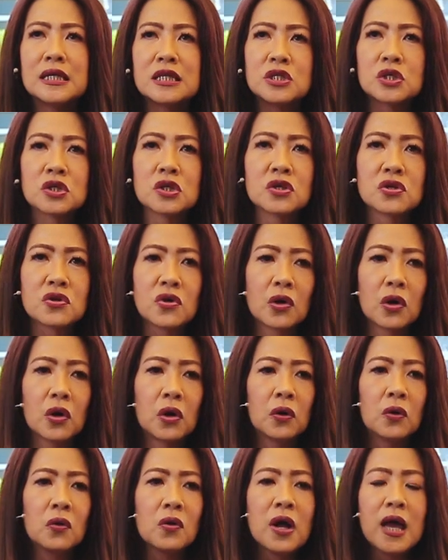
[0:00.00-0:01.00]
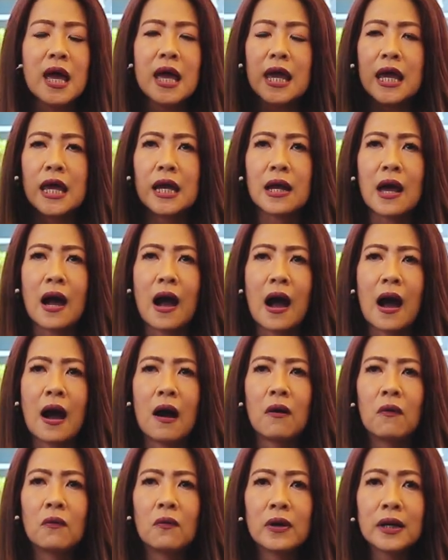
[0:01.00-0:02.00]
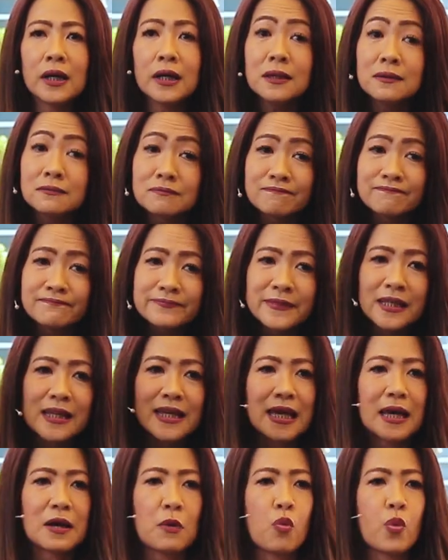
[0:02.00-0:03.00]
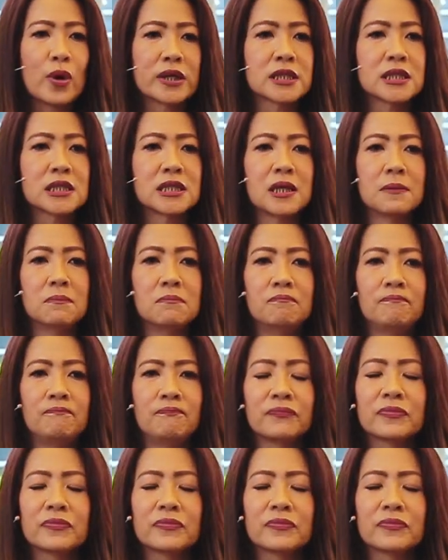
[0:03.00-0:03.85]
need to grow in our wisdom,